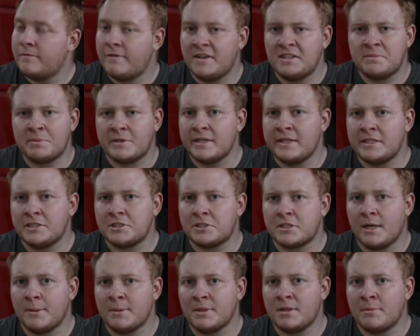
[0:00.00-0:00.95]
Facebook and
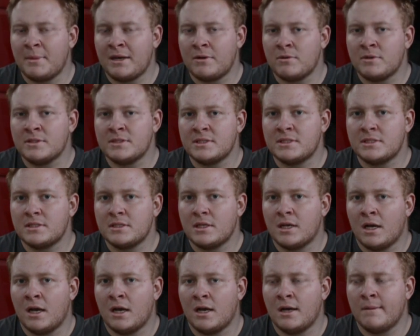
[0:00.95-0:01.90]
Instagram are the main ones.
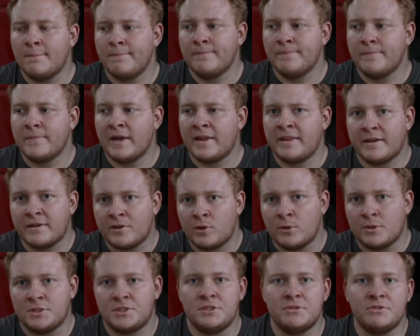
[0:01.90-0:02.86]
Um, and then, of
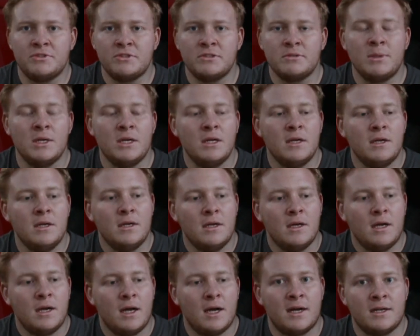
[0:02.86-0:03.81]
course, YouTube.
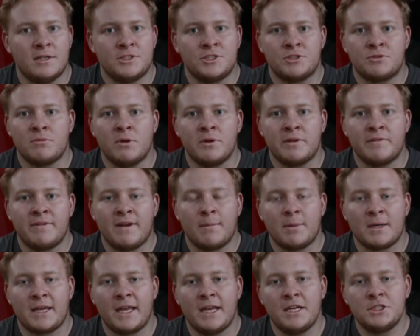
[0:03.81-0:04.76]
Uh, just Rohde
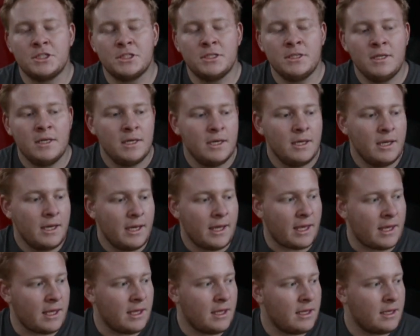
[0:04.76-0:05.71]
Fabrication.
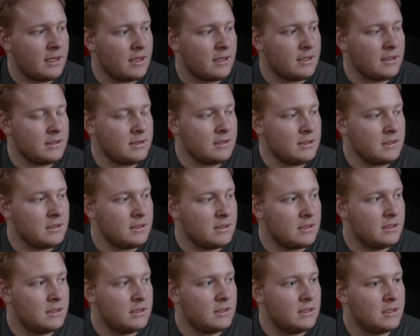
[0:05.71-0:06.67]
And
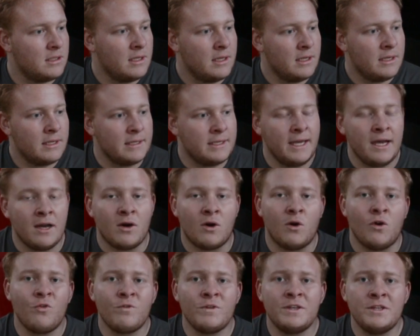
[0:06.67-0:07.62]
yeah,
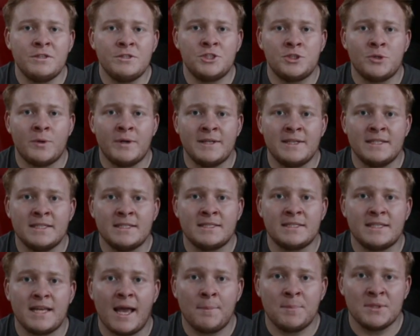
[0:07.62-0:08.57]
hopefully you enjoyed
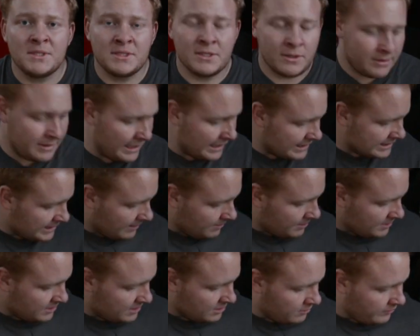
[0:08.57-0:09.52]
this episode. Next
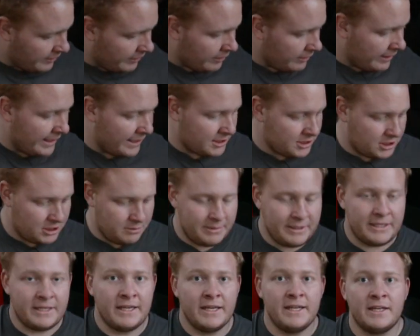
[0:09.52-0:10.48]
episode, we'll actually
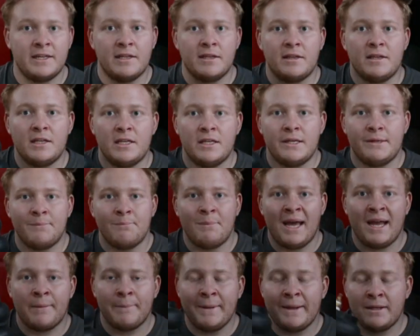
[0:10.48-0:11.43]
be getting the
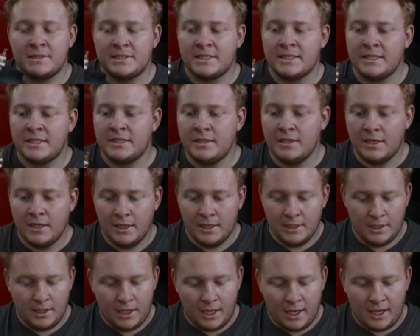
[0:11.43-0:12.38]
bag mounts in
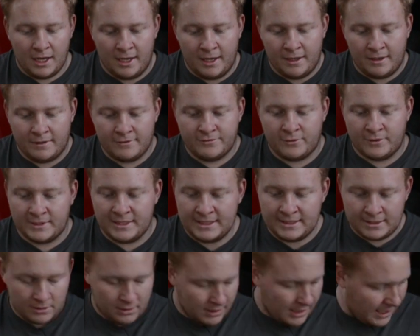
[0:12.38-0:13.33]
uh, for
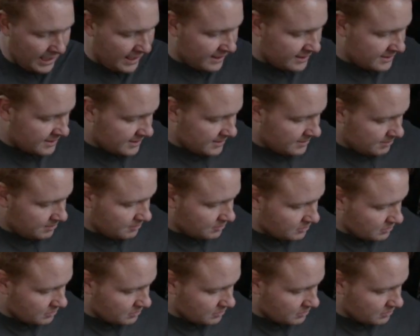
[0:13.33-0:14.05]
these little guys